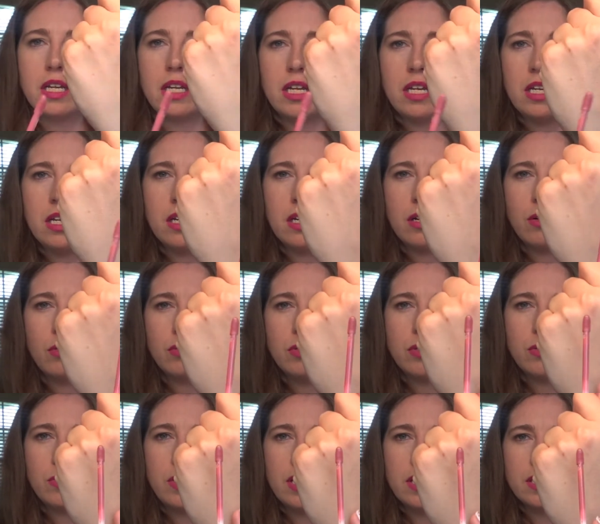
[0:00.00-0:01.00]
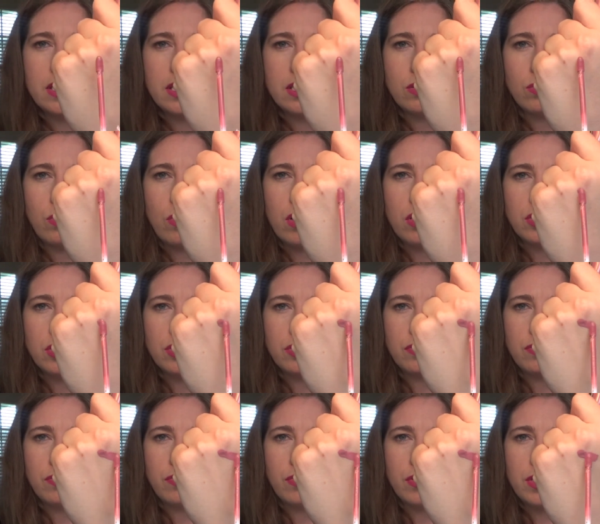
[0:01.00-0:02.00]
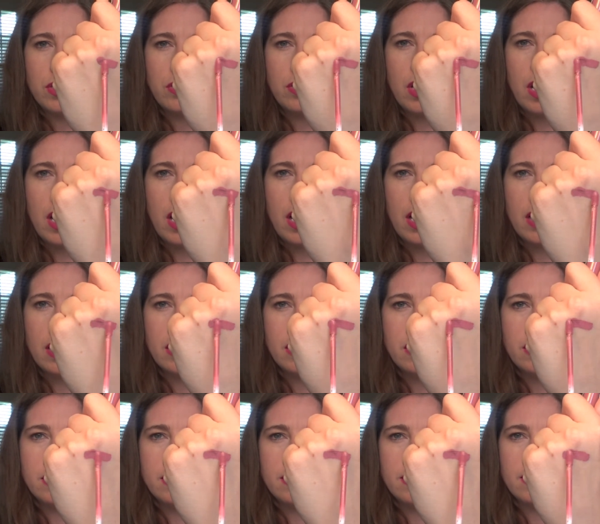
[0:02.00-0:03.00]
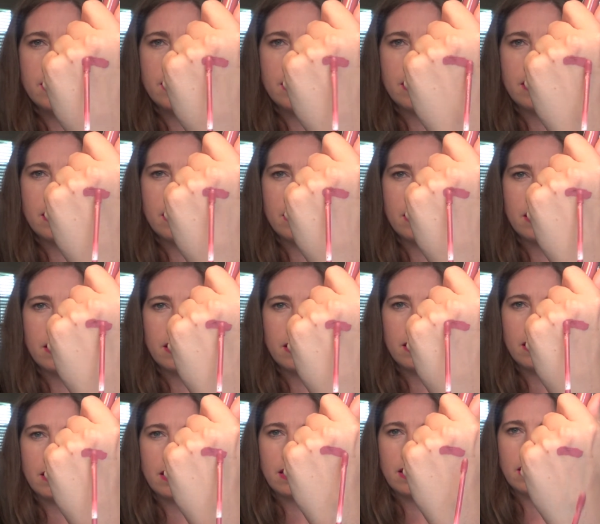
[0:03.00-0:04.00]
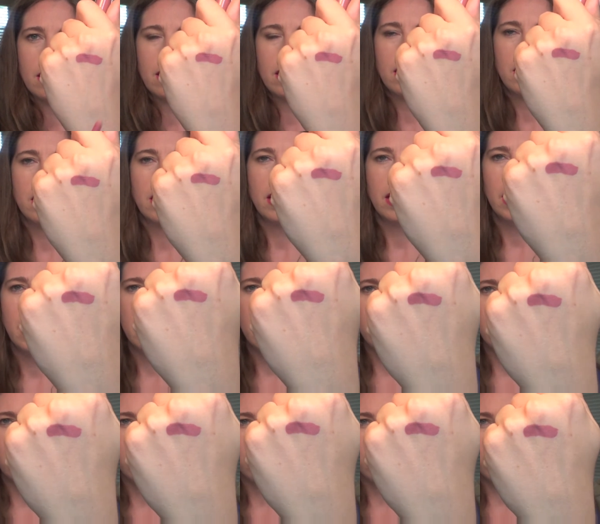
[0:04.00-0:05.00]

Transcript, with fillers: And I'll do a swatch for you guys. And